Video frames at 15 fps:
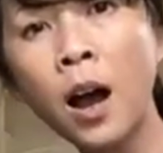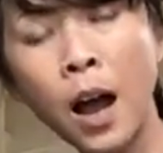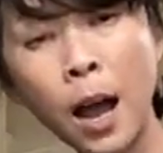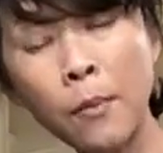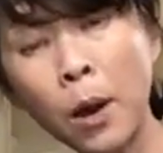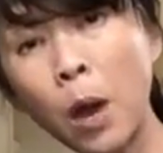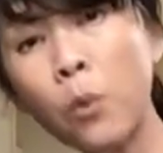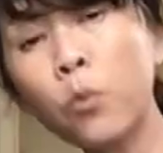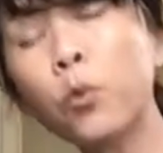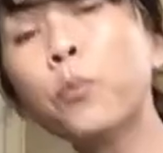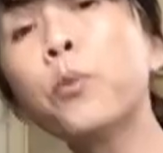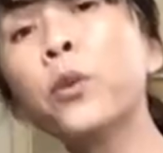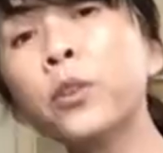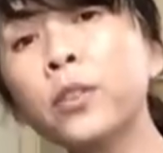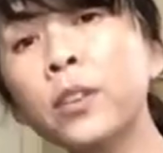I will
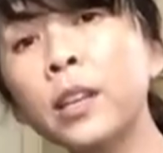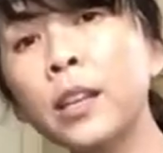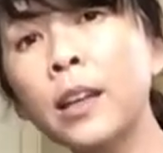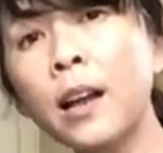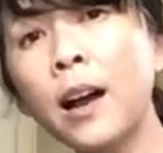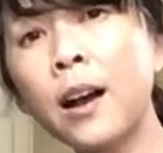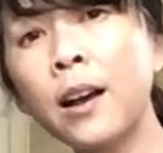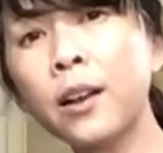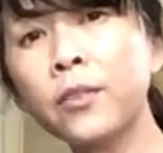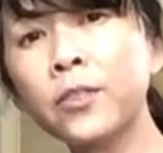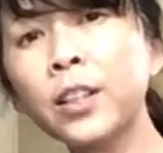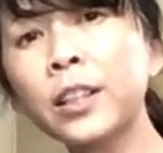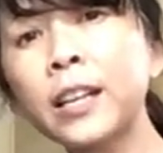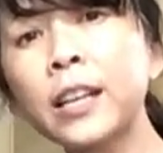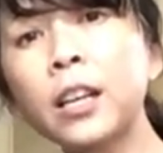put the
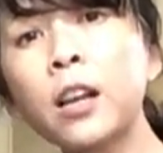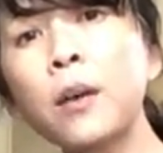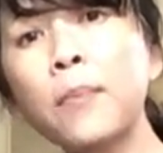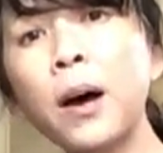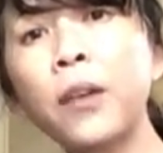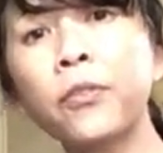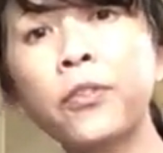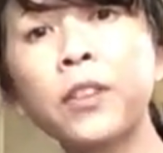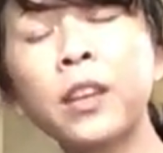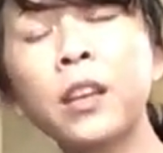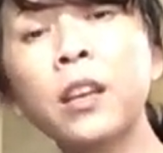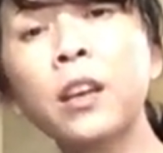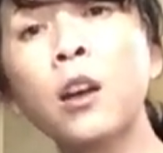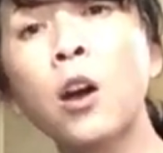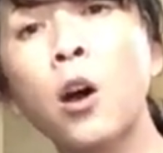link about the